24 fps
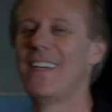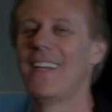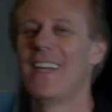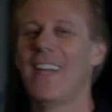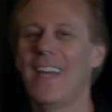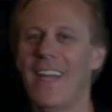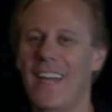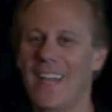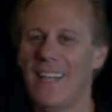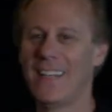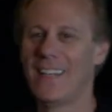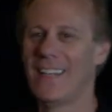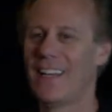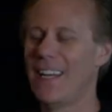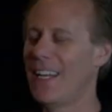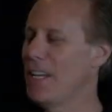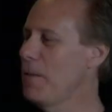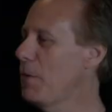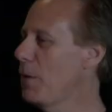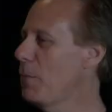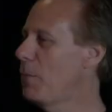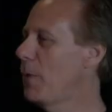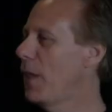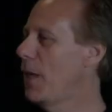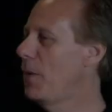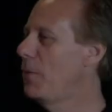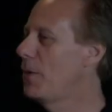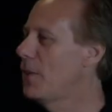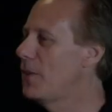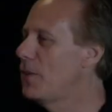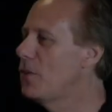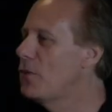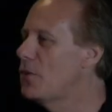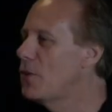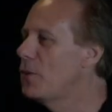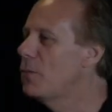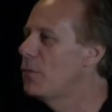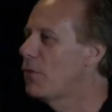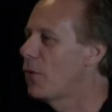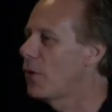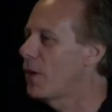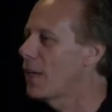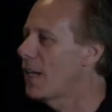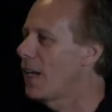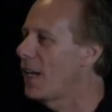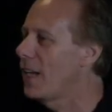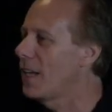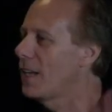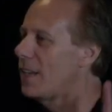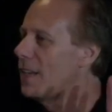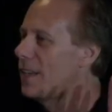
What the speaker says: And anybody play with YouTube 4K?